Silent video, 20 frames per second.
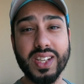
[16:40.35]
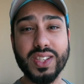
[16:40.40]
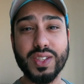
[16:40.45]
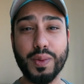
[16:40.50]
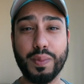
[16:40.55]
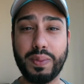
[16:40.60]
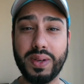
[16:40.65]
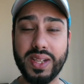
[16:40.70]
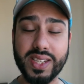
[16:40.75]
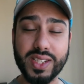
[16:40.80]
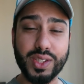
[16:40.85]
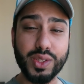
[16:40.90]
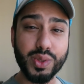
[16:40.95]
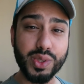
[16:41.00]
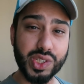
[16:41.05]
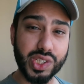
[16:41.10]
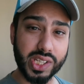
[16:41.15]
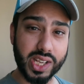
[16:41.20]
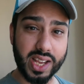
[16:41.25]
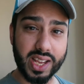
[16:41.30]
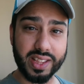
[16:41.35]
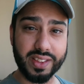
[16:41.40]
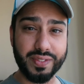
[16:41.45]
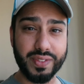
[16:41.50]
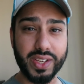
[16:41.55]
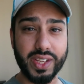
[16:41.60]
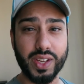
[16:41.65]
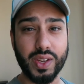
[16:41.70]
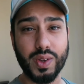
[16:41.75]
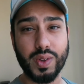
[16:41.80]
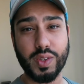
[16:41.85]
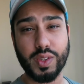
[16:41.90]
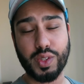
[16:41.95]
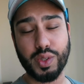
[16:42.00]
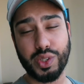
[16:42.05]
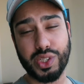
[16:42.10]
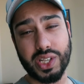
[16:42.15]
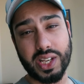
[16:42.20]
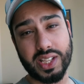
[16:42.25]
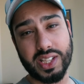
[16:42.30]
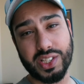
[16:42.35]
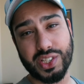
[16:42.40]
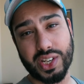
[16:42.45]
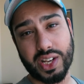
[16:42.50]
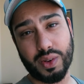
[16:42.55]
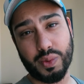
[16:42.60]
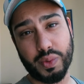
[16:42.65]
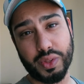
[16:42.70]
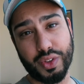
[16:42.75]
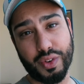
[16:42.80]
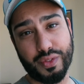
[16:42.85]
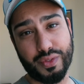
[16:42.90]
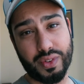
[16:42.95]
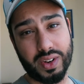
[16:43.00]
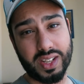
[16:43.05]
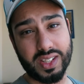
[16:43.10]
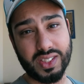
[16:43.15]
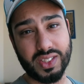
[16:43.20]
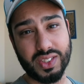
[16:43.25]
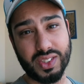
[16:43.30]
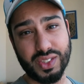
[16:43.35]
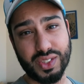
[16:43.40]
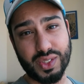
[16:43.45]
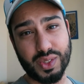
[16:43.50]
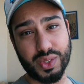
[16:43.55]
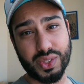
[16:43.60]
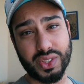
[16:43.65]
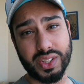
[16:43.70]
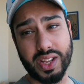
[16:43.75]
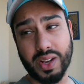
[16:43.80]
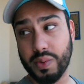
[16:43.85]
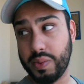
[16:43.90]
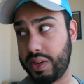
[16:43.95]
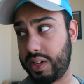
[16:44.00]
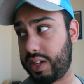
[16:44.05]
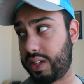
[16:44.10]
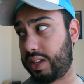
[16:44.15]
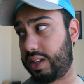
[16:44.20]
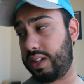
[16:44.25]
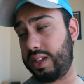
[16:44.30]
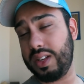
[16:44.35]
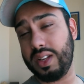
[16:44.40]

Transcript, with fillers: So please do share the videos, do share the channel with your friends on social network.